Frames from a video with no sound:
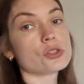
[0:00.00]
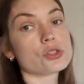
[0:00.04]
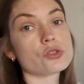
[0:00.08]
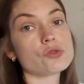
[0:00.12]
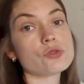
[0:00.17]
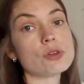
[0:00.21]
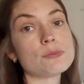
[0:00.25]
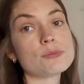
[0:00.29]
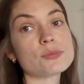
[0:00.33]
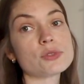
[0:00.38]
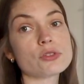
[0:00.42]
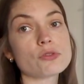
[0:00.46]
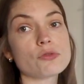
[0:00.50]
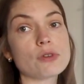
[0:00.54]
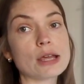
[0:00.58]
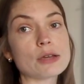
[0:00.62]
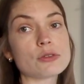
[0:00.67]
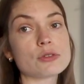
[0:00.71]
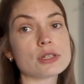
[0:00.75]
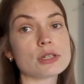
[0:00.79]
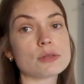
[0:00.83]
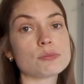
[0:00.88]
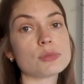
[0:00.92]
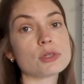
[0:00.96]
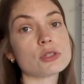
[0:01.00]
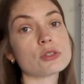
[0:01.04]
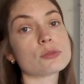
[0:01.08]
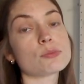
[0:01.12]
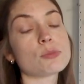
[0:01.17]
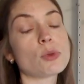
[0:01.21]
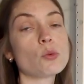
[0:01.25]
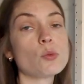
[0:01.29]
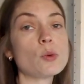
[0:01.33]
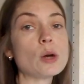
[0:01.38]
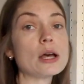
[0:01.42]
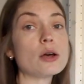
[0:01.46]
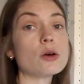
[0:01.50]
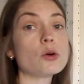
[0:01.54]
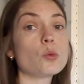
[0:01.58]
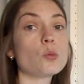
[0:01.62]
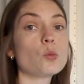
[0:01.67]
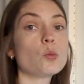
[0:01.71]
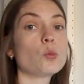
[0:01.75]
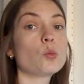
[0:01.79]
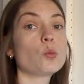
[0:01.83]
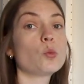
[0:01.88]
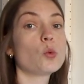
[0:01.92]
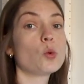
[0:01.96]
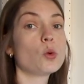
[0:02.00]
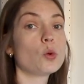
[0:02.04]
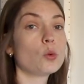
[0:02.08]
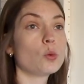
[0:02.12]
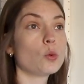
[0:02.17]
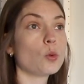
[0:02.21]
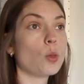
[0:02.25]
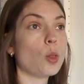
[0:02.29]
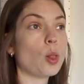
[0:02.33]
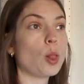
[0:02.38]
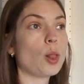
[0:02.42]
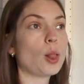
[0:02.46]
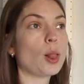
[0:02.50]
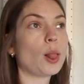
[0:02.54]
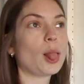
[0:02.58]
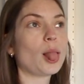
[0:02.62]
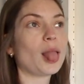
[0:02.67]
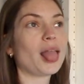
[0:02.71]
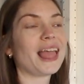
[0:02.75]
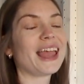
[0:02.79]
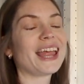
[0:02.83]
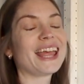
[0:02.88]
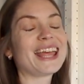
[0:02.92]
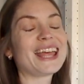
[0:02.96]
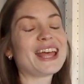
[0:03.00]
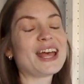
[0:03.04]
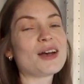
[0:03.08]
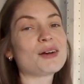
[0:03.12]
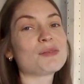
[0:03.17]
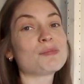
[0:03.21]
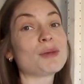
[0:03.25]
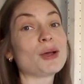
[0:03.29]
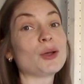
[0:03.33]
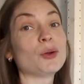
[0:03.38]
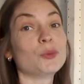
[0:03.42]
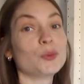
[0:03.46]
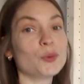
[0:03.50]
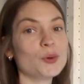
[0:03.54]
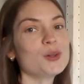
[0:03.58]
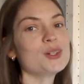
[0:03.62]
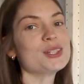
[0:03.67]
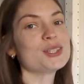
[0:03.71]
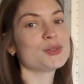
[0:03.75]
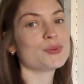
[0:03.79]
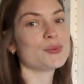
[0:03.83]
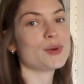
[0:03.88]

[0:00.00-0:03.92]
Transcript: strips around it because my wall is